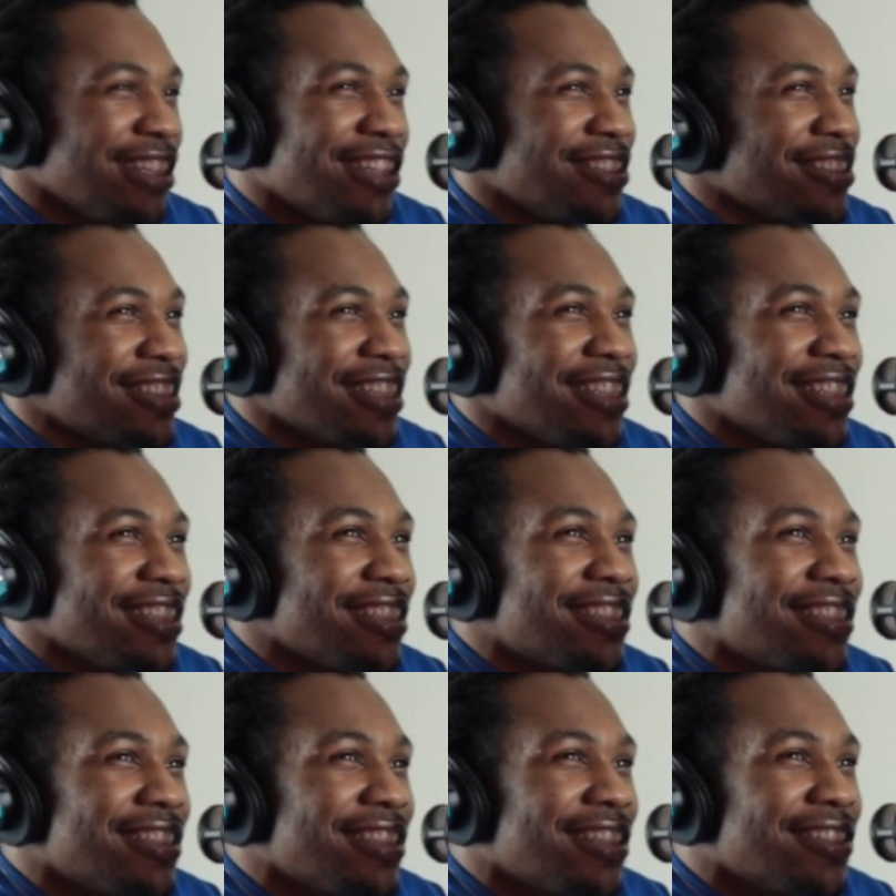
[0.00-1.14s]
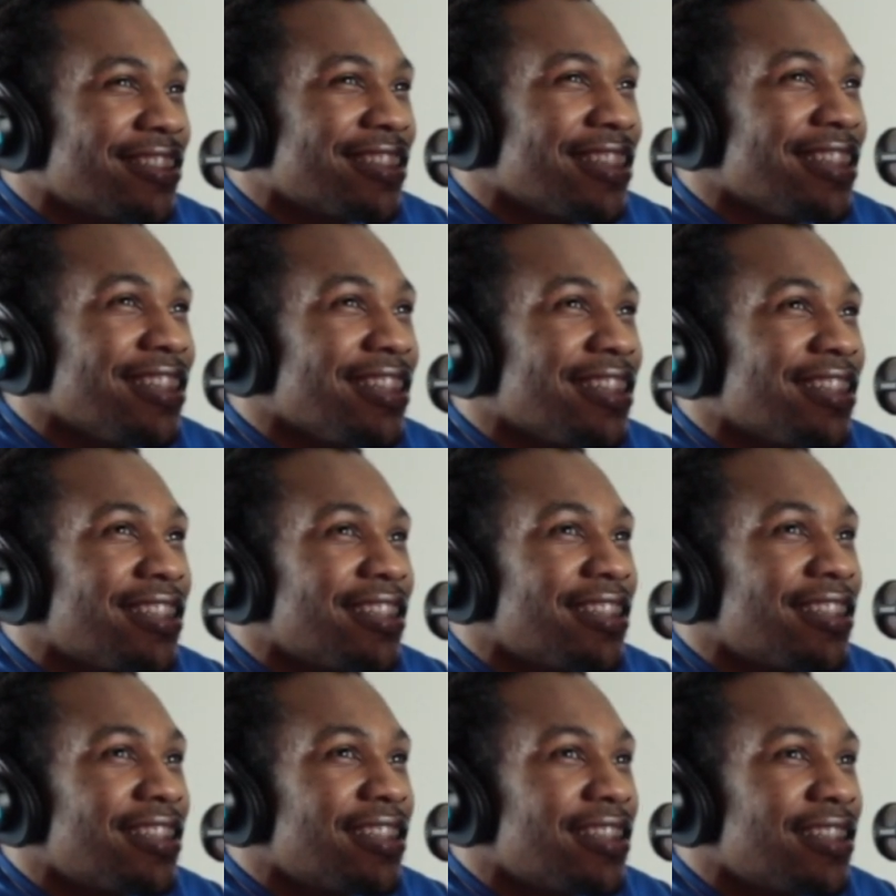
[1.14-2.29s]

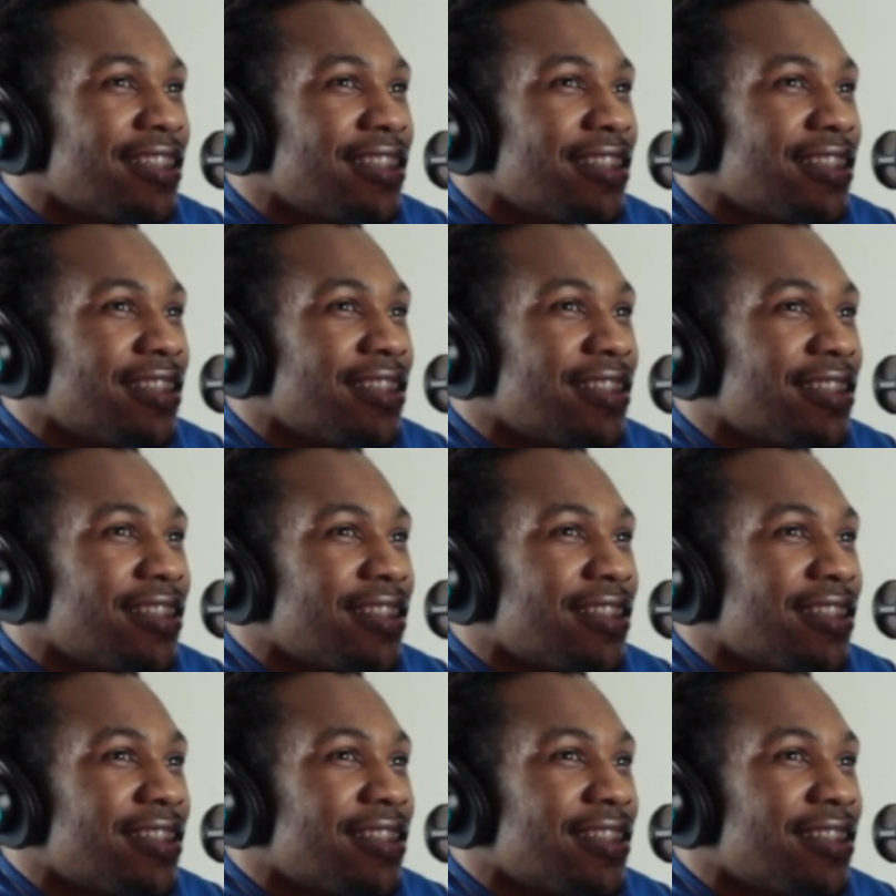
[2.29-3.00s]
(silent)